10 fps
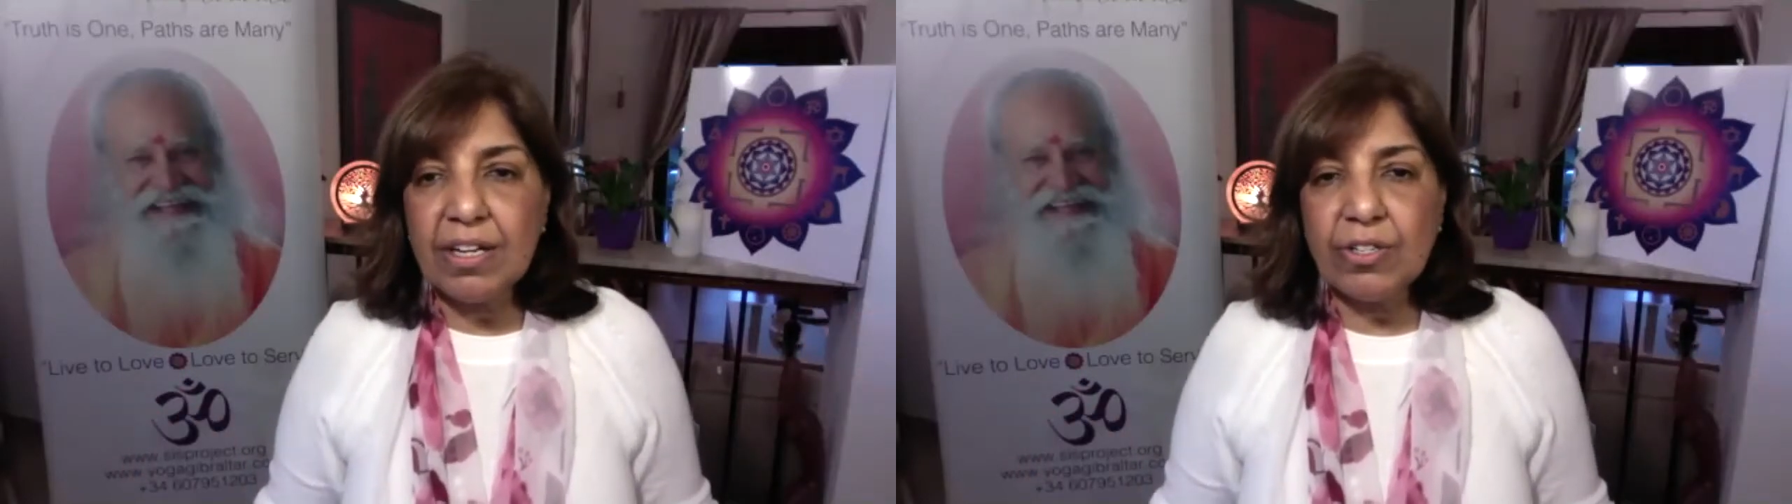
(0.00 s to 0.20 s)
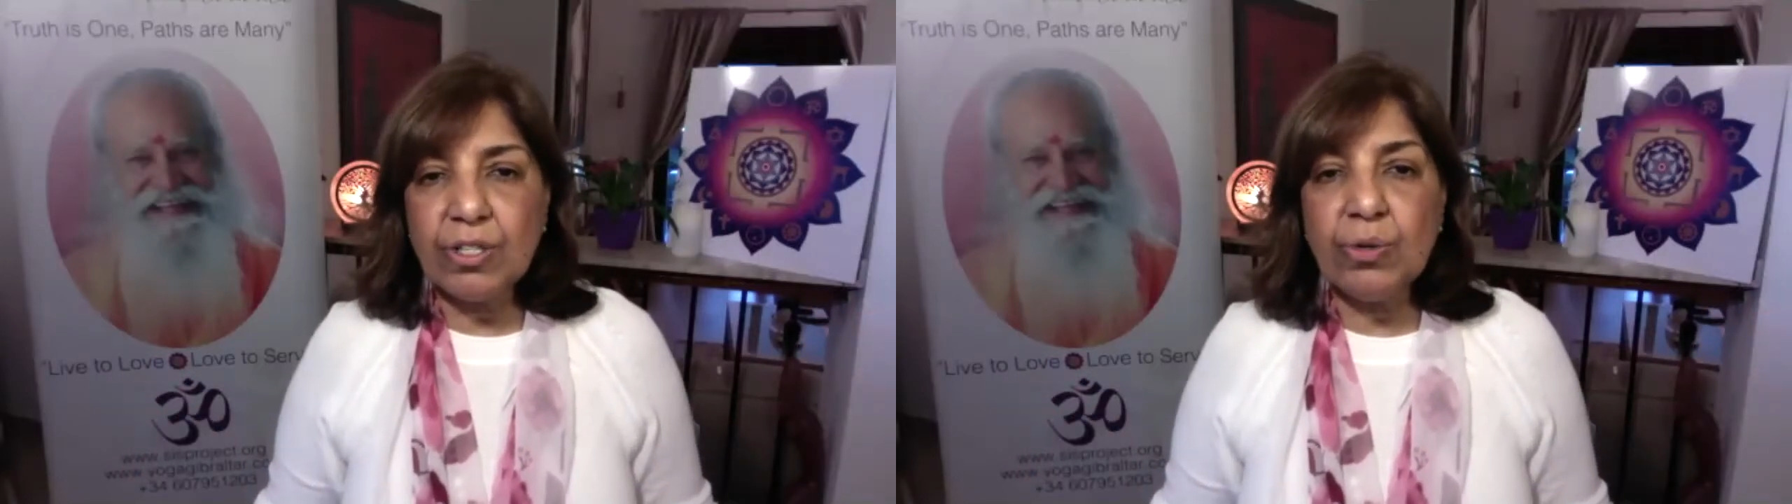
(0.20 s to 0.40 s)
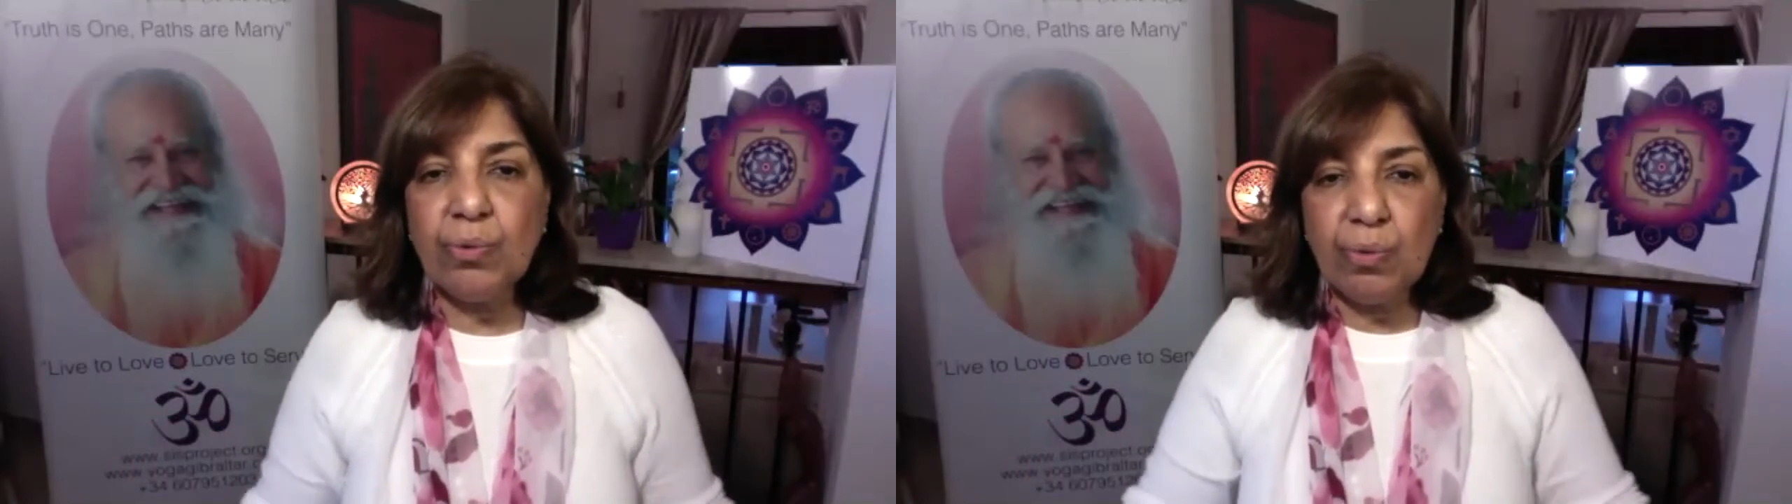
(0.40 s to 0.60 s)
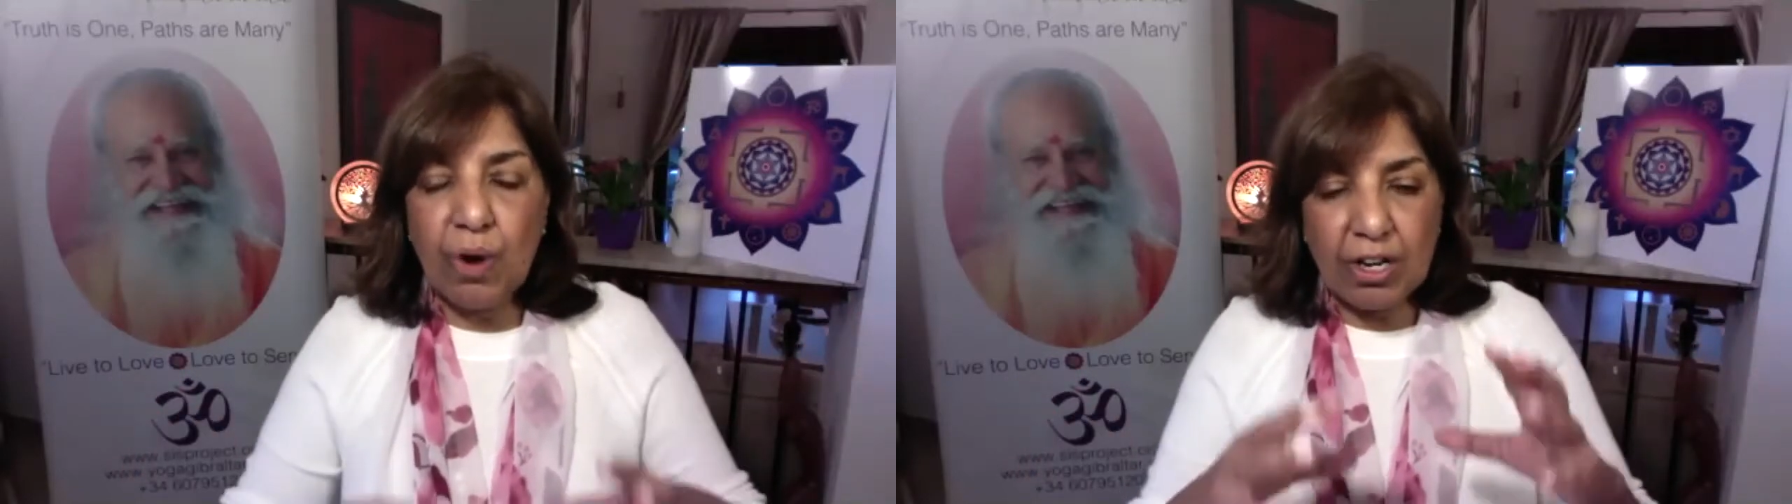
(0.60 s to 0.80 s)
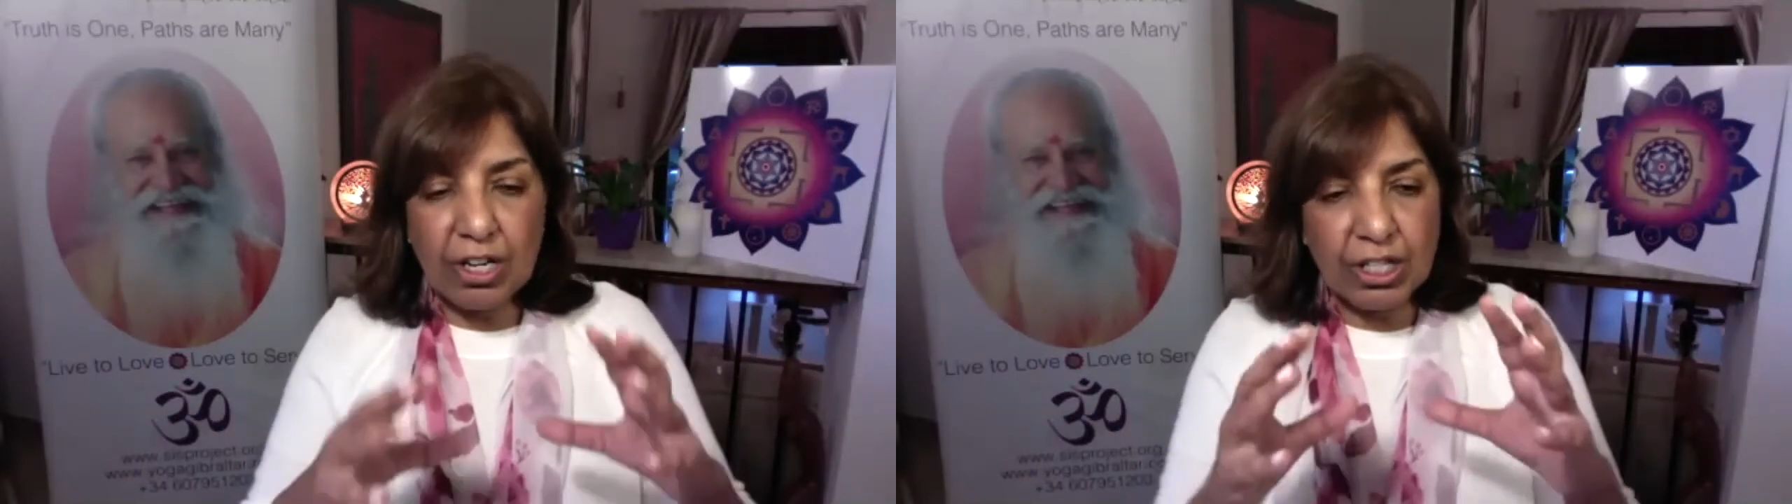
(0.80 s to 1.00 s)
to
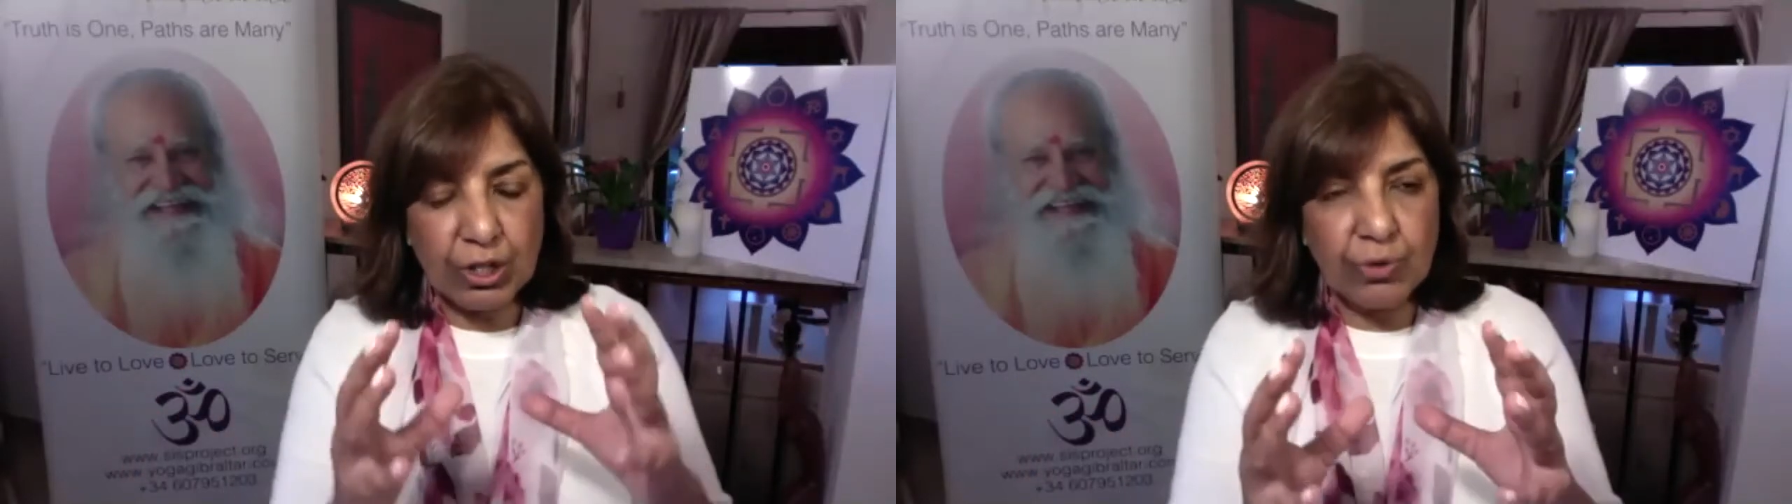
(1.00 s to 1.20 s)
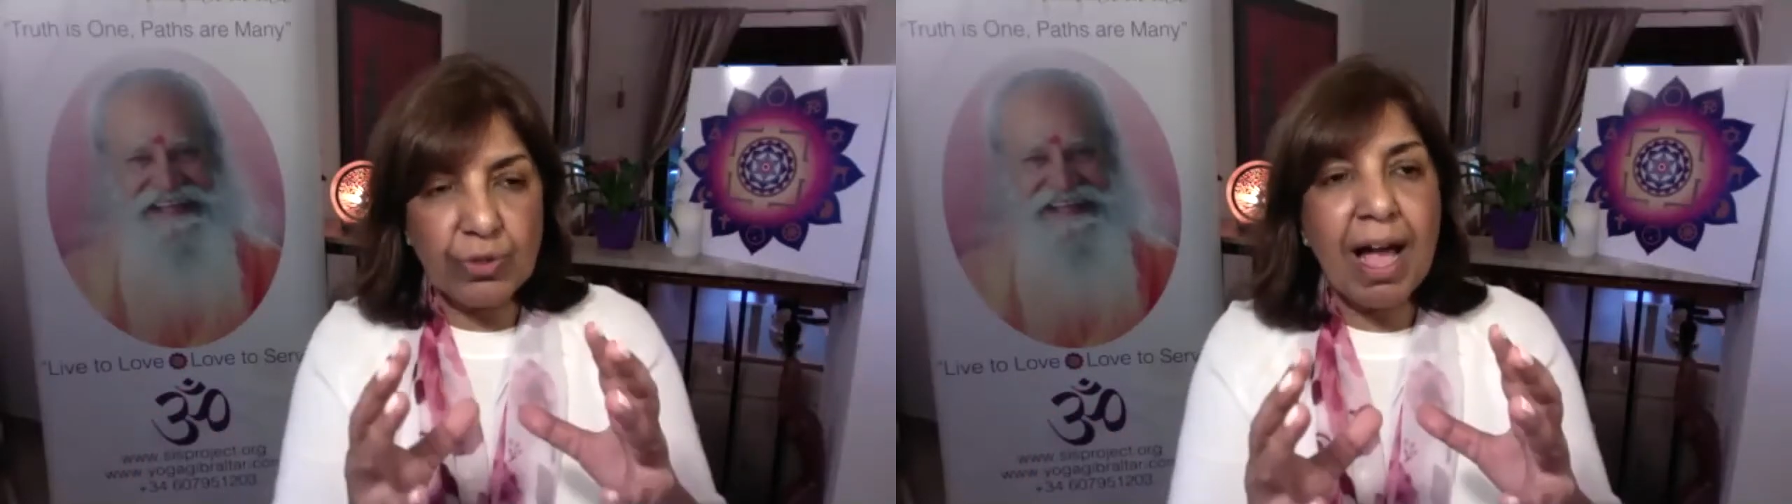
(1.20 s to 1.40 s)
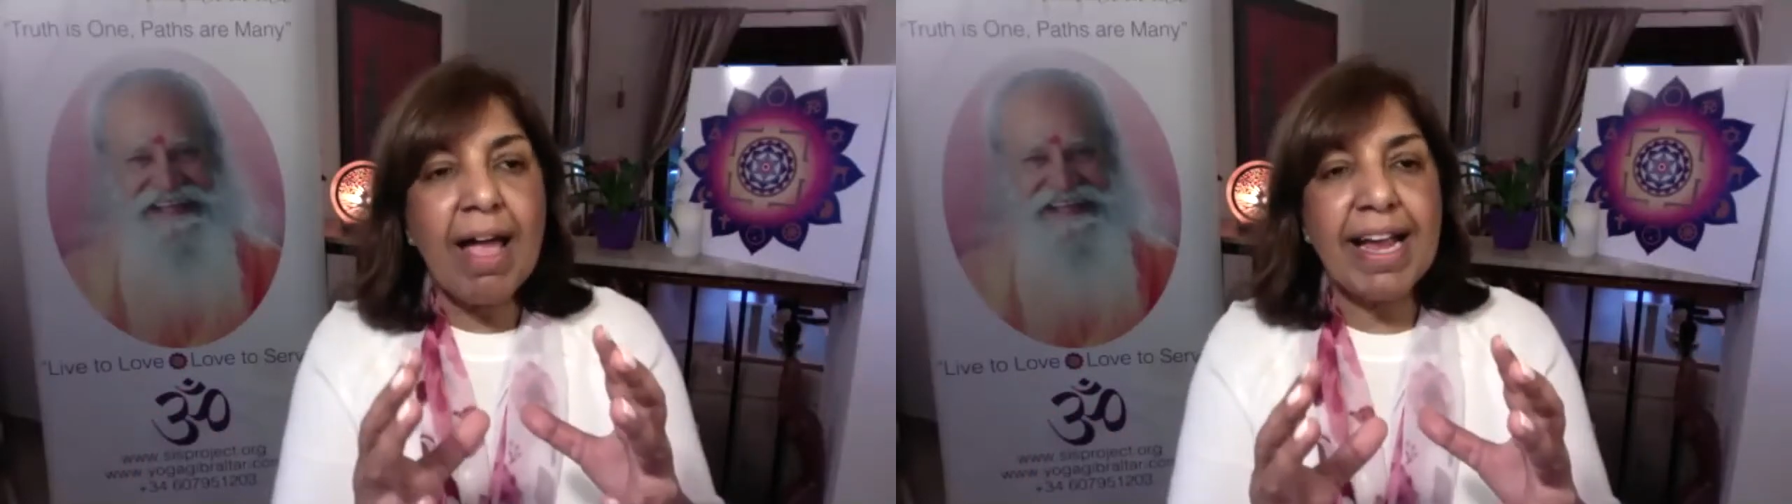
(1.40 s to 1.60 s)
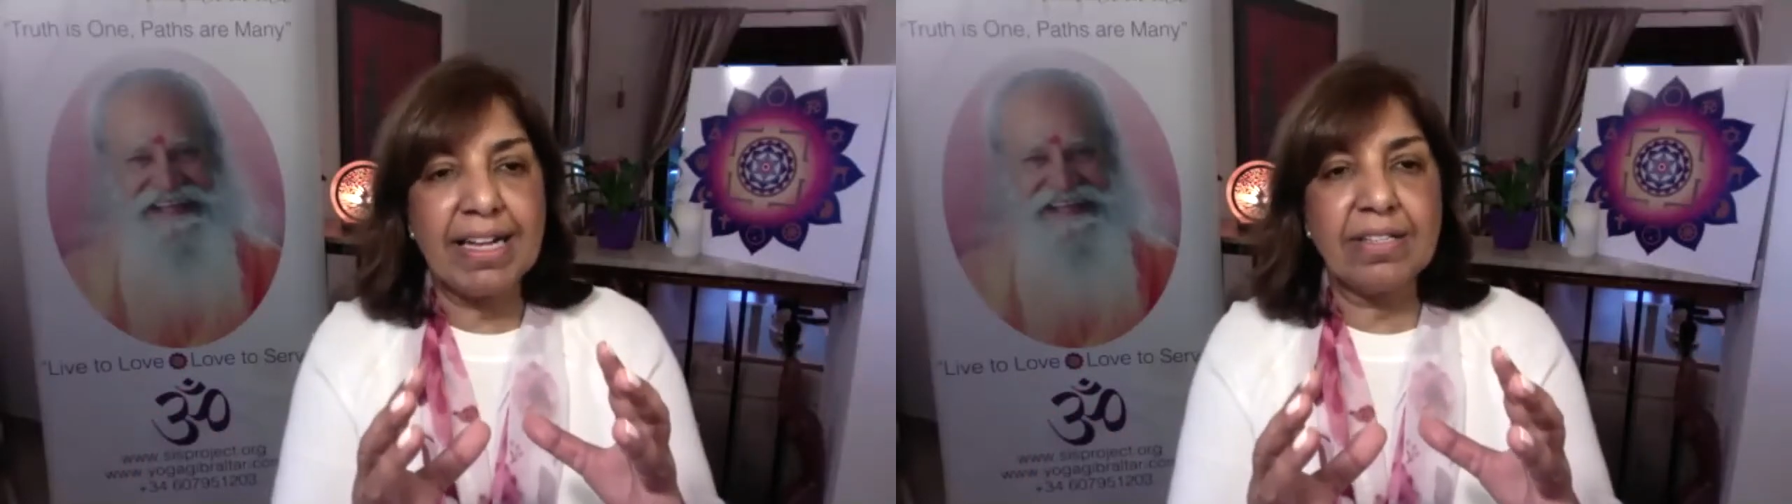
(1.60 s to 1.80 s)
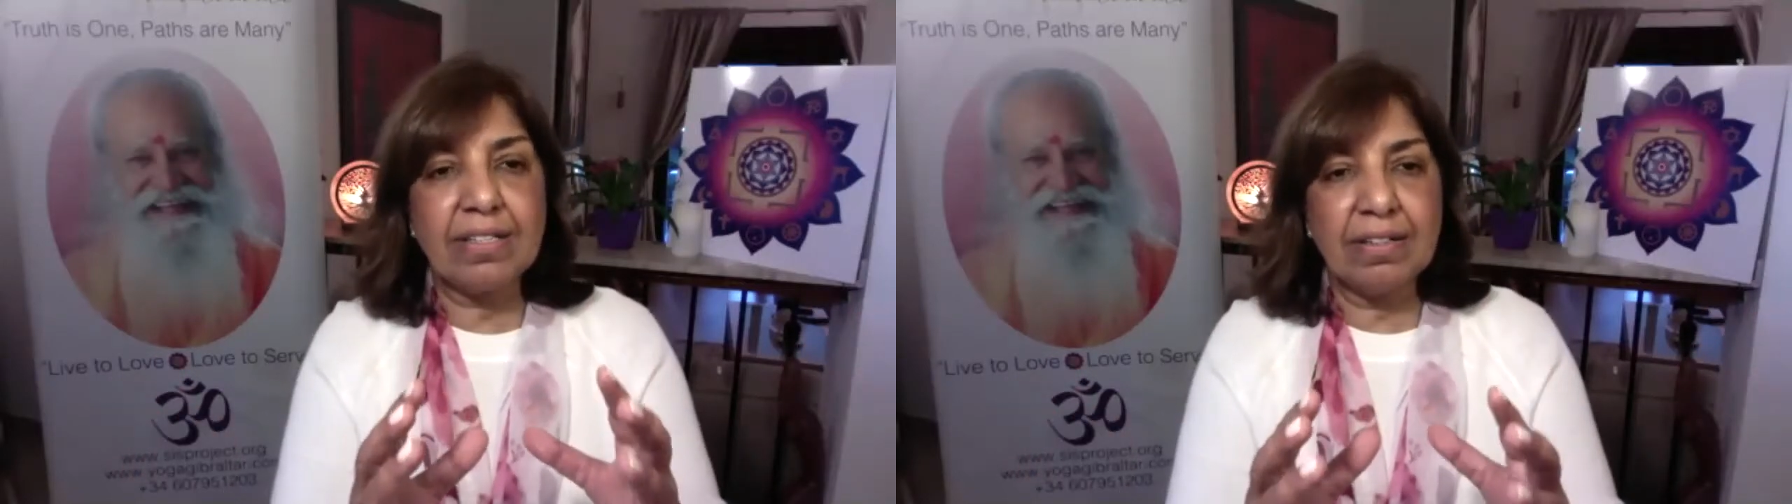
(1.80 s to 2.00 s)
unite